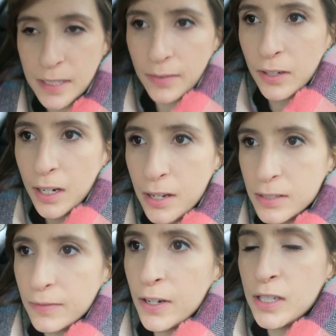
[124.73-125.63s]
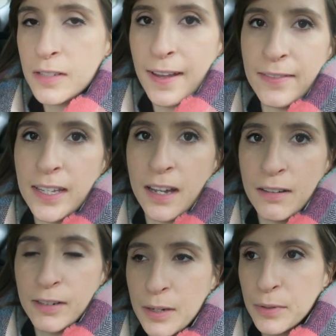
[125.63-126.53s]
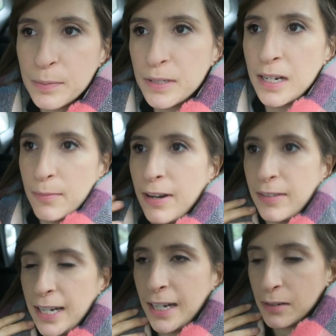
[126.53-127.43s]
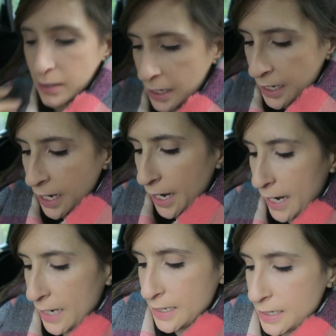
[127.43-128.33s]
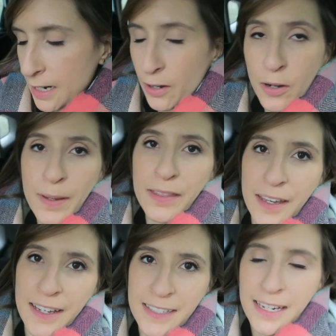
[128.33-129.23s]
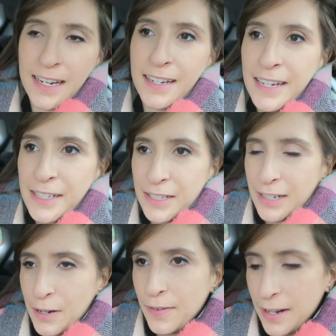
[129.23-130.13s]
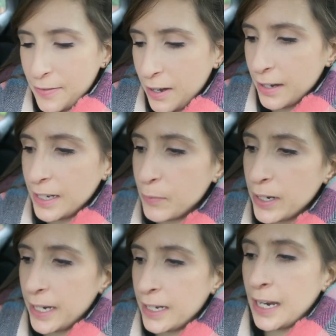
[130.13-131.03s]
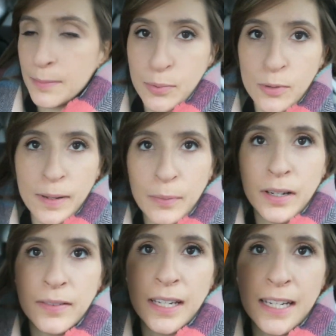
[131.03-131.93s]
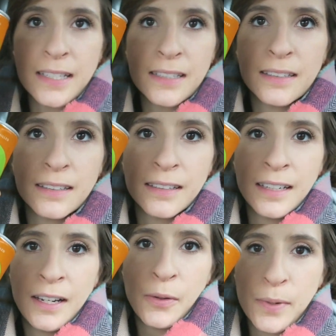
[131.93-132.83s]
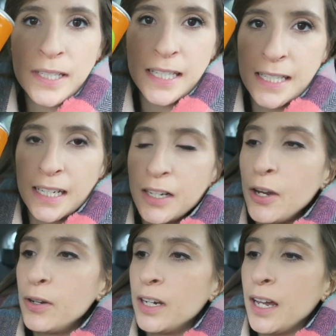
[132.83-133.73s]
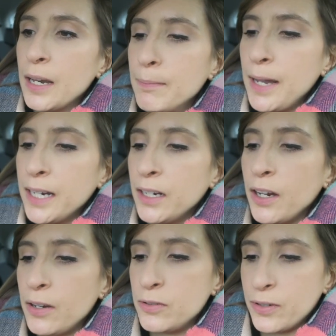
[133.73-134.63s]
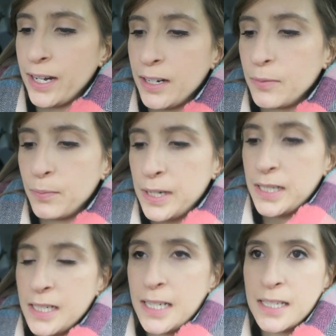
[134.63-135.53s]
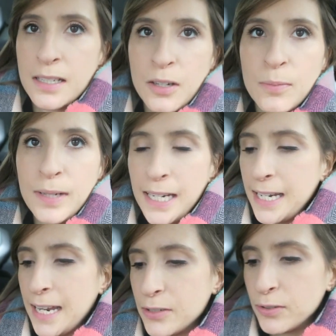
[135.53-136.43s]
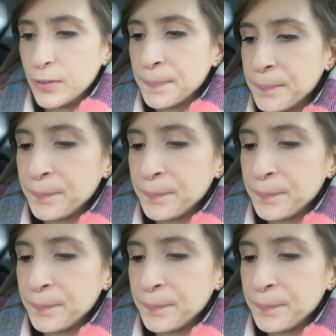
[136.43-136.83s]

I've got loads of photos of Emily that I really want to put up around the house, and I got a bit thirsty, so Dal very kindly went in and bought me one of these, which is a coconut and mango drink, which is completely natural.